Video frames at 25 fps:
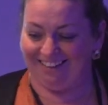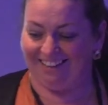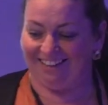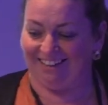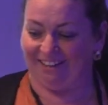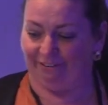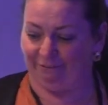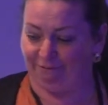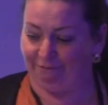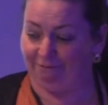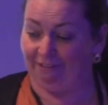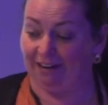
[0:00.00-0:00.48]

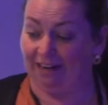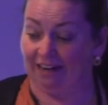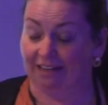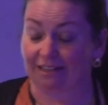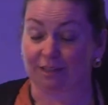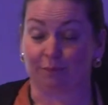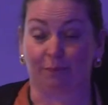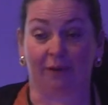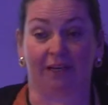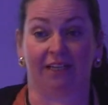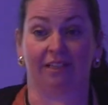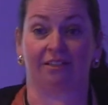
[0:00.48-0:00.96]
In
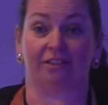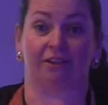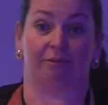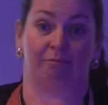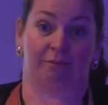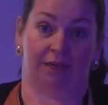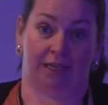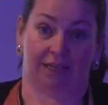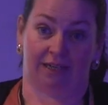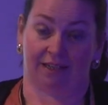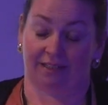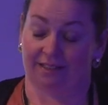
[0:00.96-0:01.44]
fact, based on
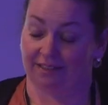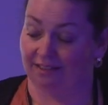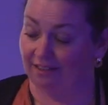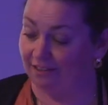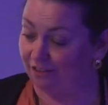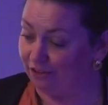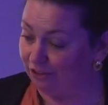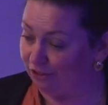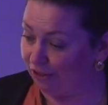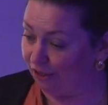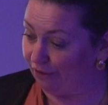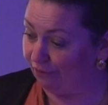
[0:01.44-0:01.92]

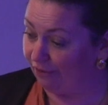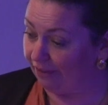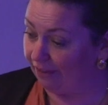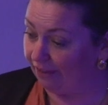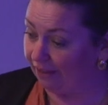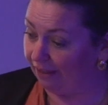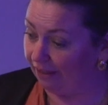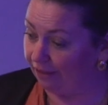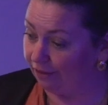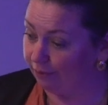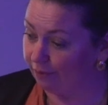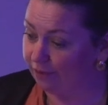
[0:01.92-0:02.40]
Marcus's survey,
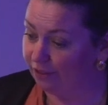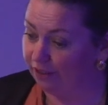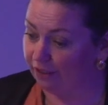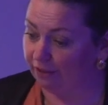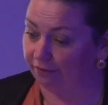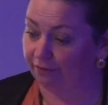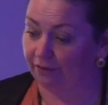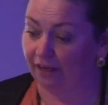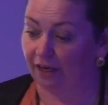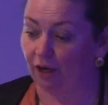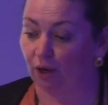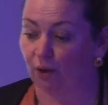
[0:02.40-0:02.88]
Gallup's
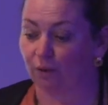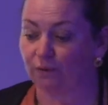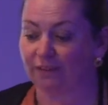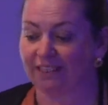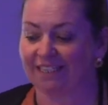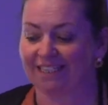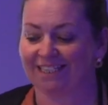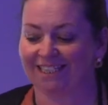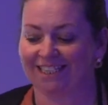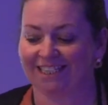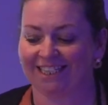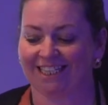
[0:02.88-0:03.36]
survey, only
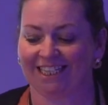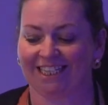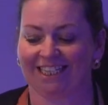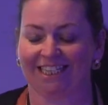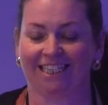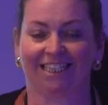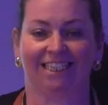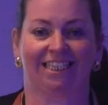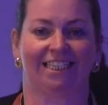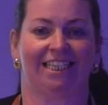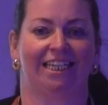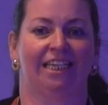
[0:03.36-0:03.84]

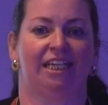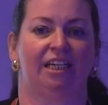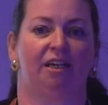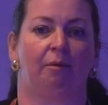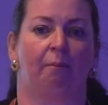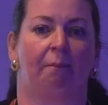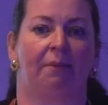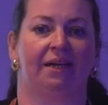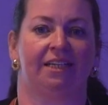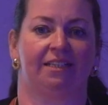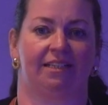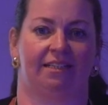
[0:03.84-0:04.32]

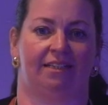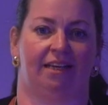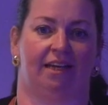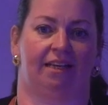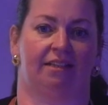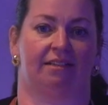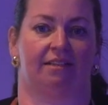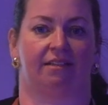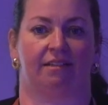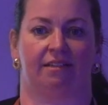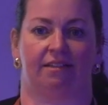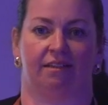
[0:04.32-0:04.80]

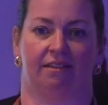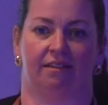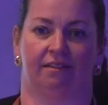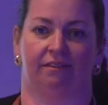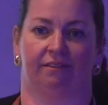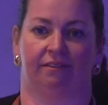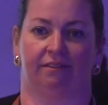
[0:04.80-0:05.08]
16%,